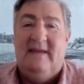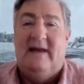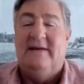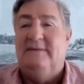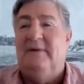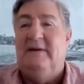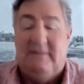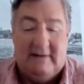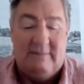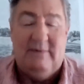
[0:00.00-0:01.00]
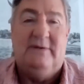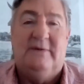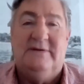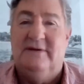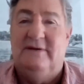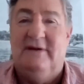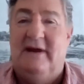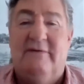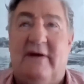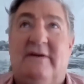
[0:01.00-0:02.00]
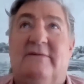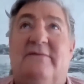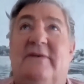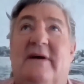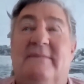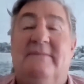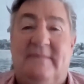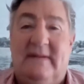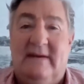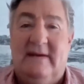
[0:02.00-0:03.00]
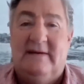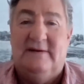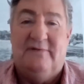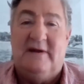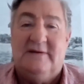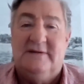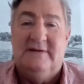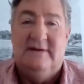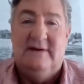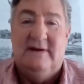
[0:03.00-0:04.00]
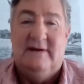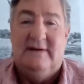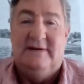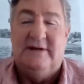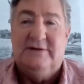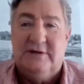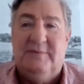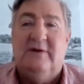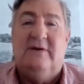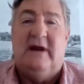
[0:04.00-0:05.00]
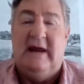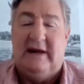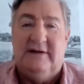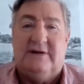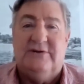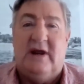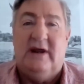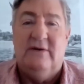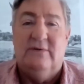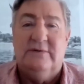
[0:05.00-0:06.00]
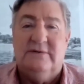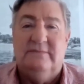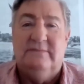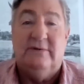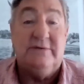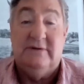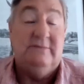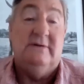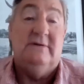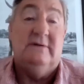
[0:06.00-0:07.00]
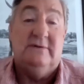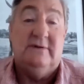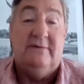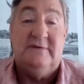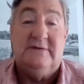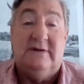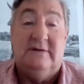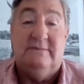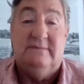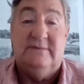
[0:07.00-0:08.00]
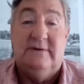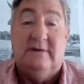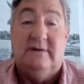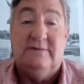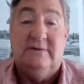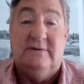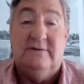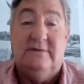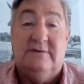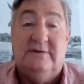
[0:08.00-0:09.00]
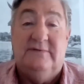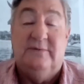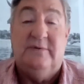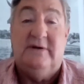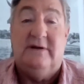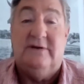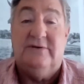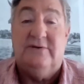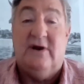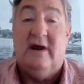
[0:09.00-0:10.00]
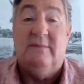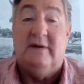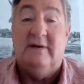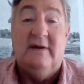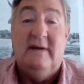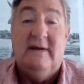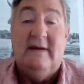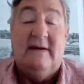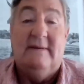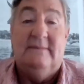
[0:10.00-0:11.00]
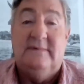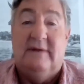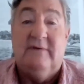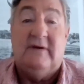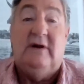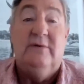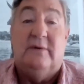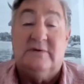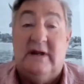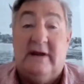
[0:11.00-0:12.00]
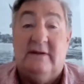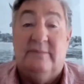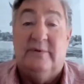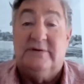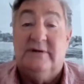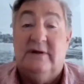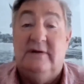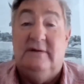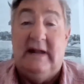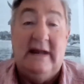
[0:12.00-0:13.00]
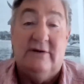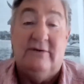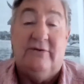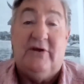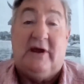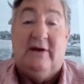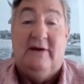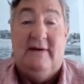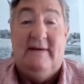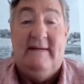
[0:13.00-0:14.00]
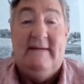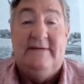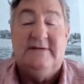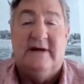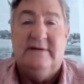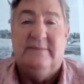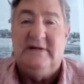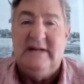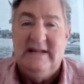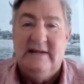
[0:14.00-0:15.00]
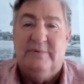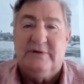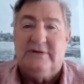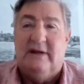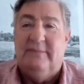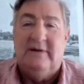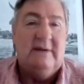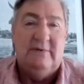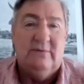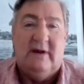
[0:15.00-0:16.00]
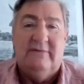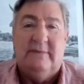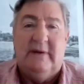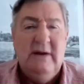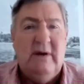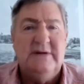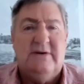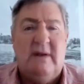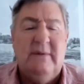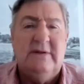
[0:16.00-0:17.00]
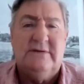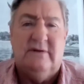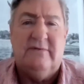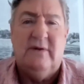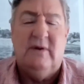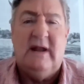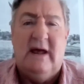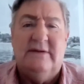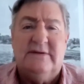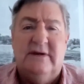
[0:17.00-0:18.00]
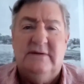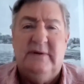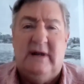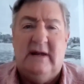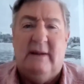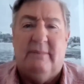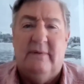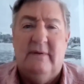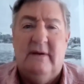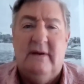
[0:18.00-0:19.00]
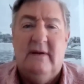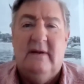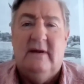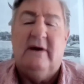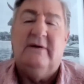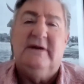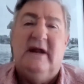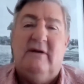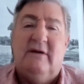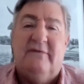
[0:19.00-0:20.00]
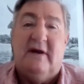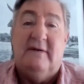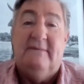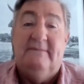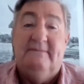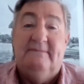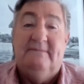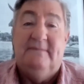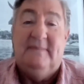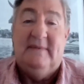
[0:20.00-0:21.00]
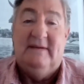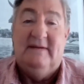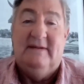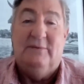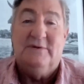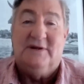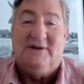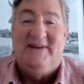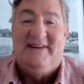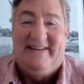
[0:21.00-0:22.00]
And he came up with the most innovative defense. He said, just been on a hectic tracking course. Because the officer, you know, the chief superintendent trying me, having no clue what it was like in the bush. So he laid it on thick. These guys have been in the bush. They've been all over. Anyway, his grandmother's not very well either. So he's a bit het up. I got a $10 fine. That was it.